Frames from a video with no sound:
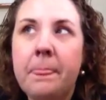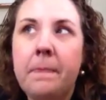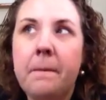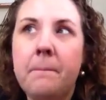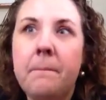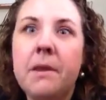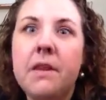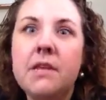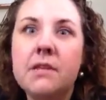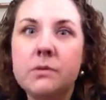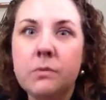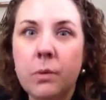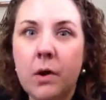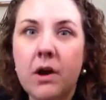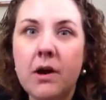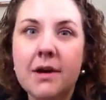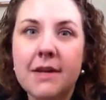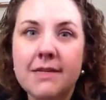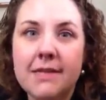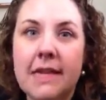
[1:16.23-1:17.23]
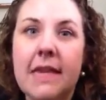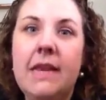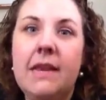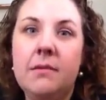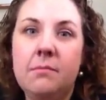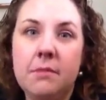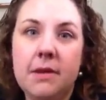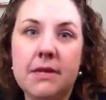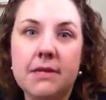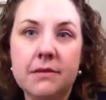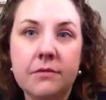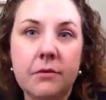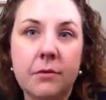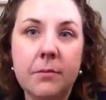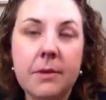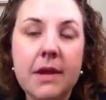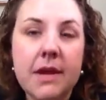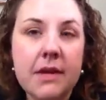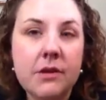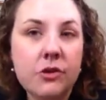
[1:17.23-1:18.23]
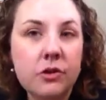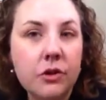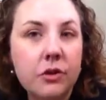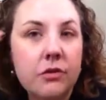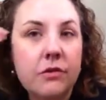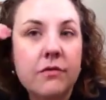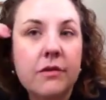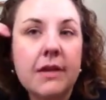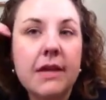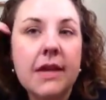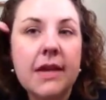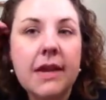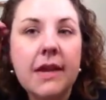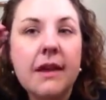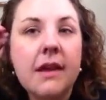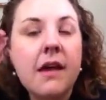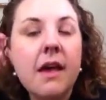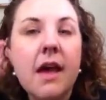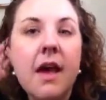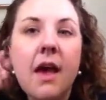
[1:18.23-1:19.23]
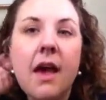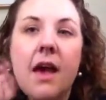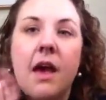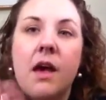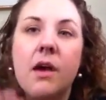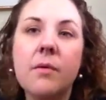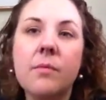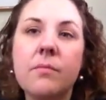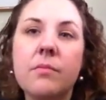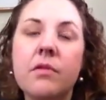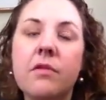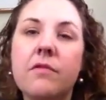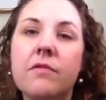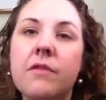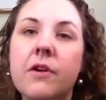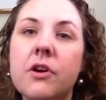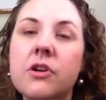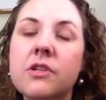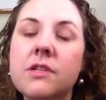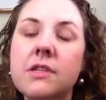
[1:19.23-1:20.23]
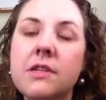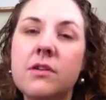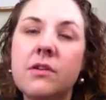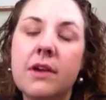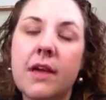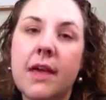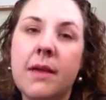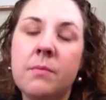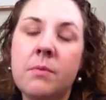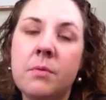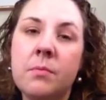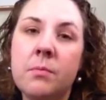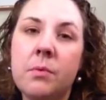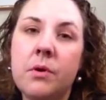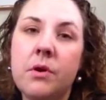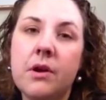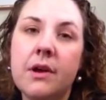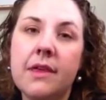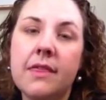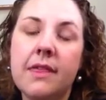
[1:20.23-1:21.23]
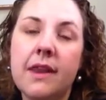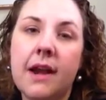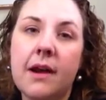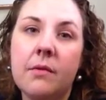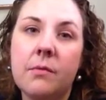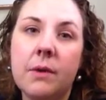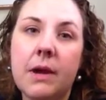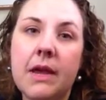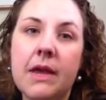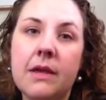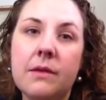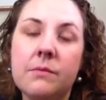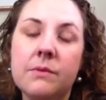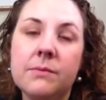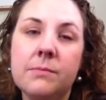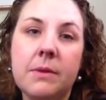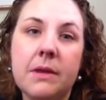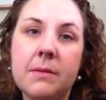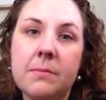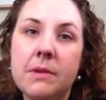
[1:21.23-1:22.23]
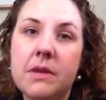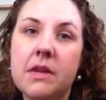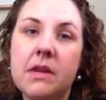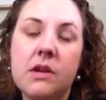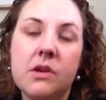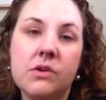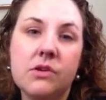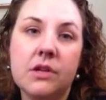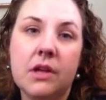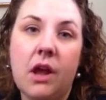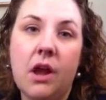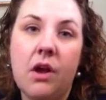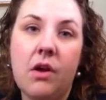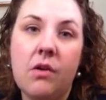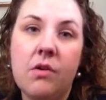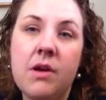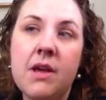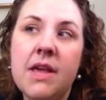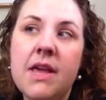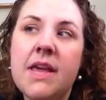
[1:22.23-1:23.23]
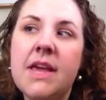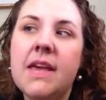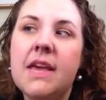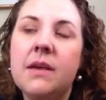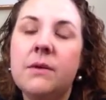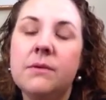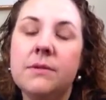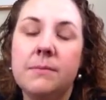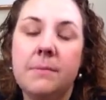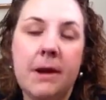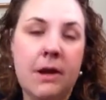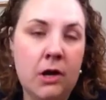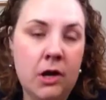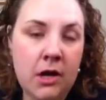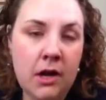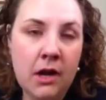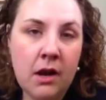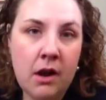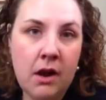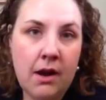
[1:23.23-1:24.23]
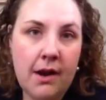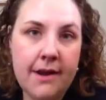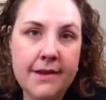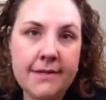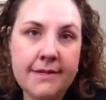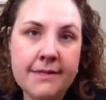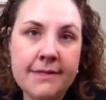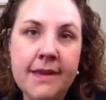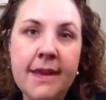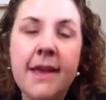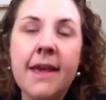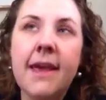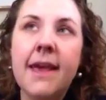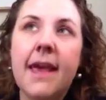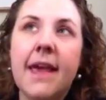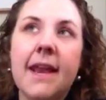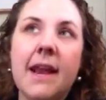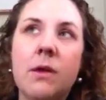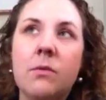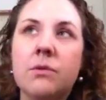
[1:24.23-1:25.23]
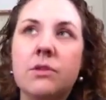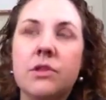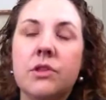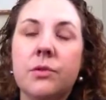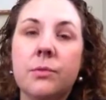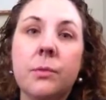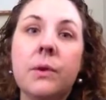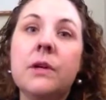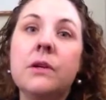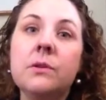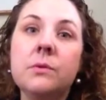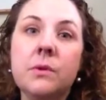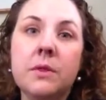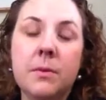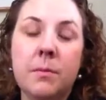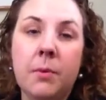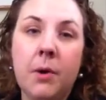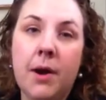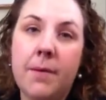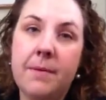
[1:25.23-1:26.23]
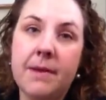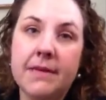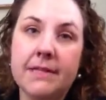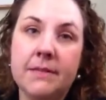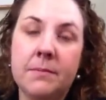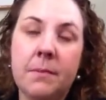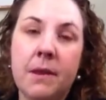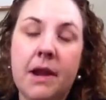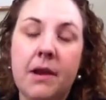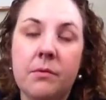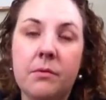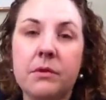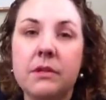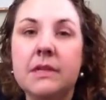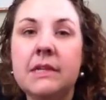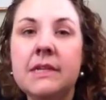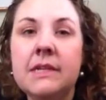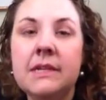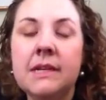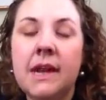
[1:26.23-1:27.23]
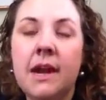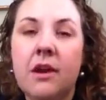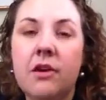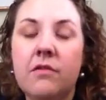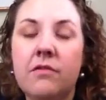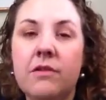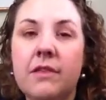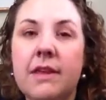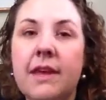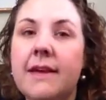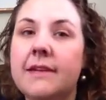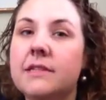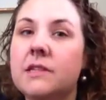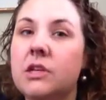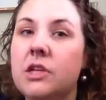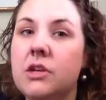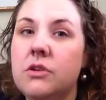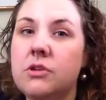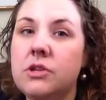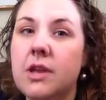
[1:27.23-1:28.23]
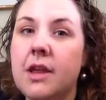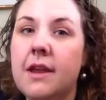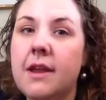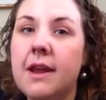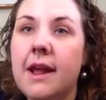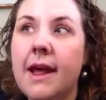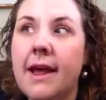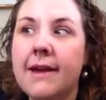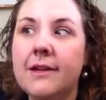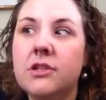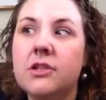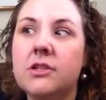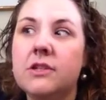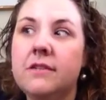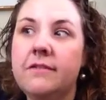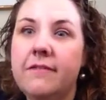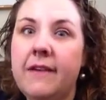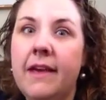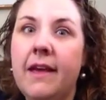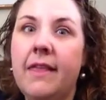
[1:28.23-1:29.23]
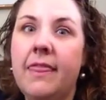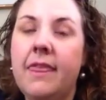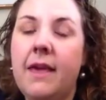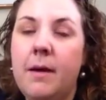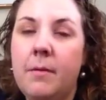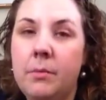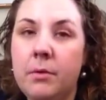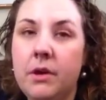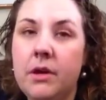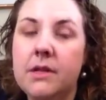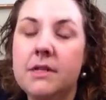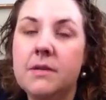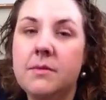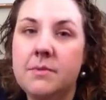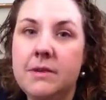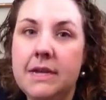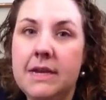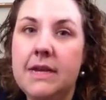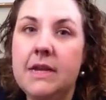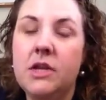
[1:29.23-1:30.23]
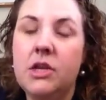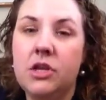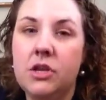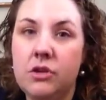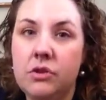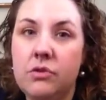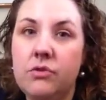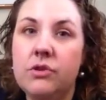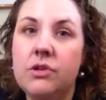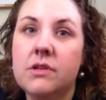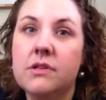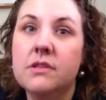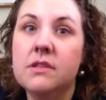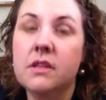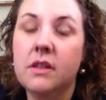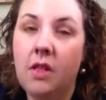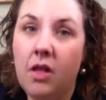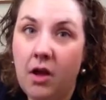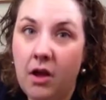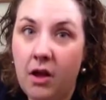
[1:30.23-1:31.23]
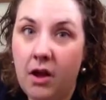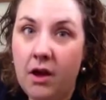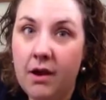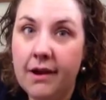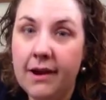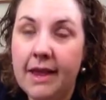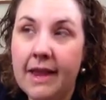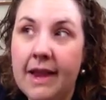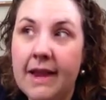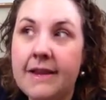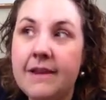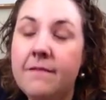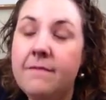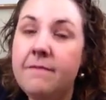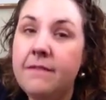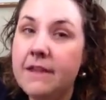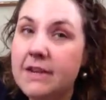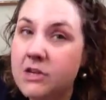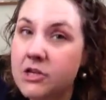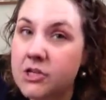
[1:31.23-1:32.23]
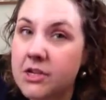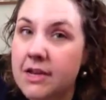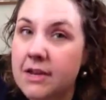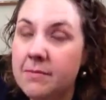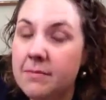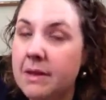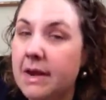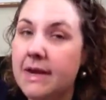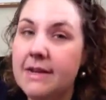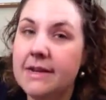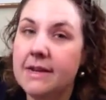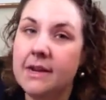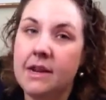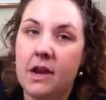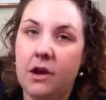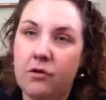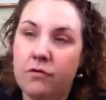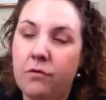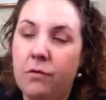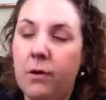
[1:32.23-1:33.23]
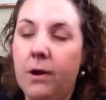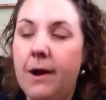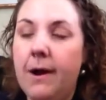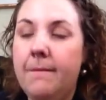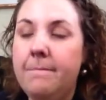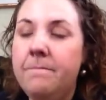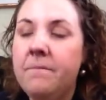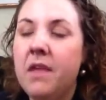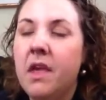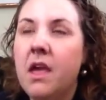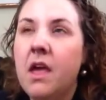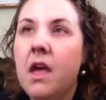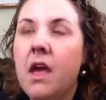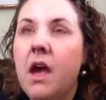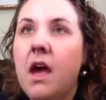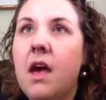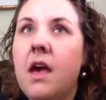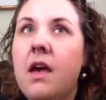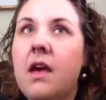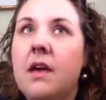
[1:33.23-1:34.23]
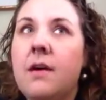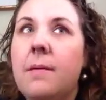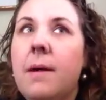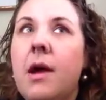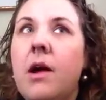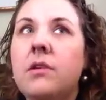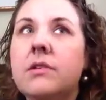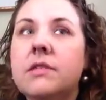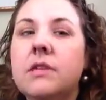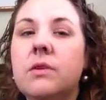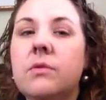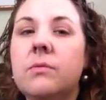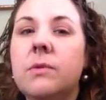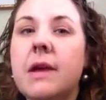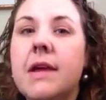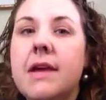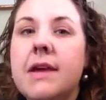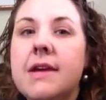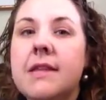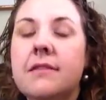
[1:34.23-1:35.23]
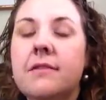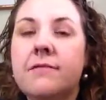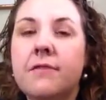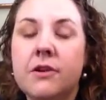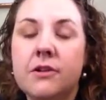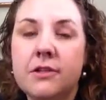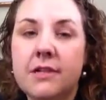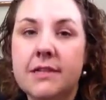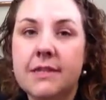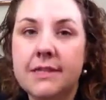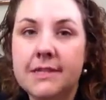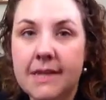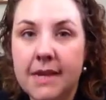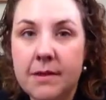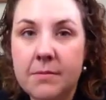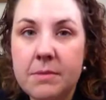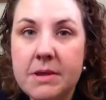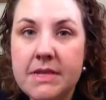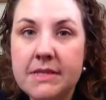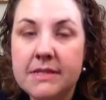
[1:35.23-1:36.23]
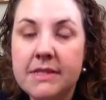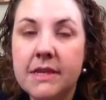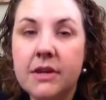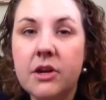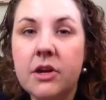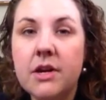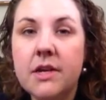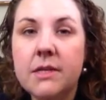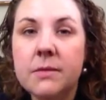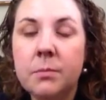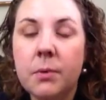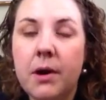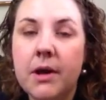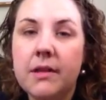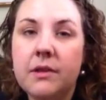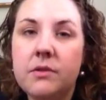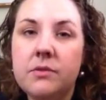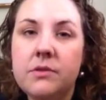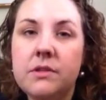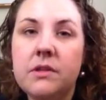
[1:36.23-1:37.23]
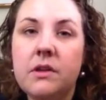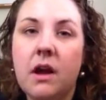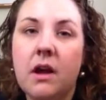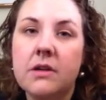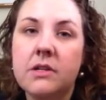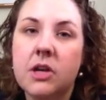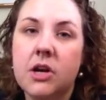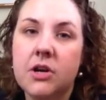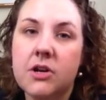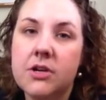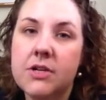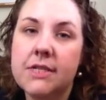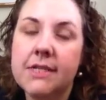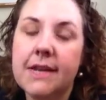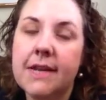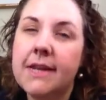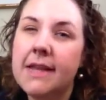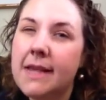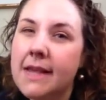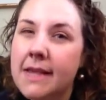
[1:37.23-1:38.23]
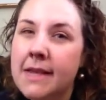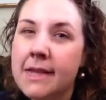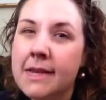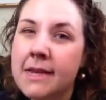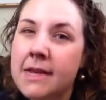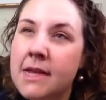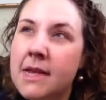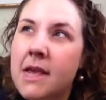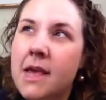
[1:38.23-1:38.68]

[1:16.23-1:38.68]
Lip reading: but his work is hit and miss for me, truthfully. The first Neil Gaiman book that I read was many, many years ago. It was American Gods, and I was thrilled with the premise, but I really didn't care for the execution. I actually found that book to be a huge slog, and I did finish it, but I didn't care for it. I also read the first in the Sandman series, Preludes and Nocturnes, and again,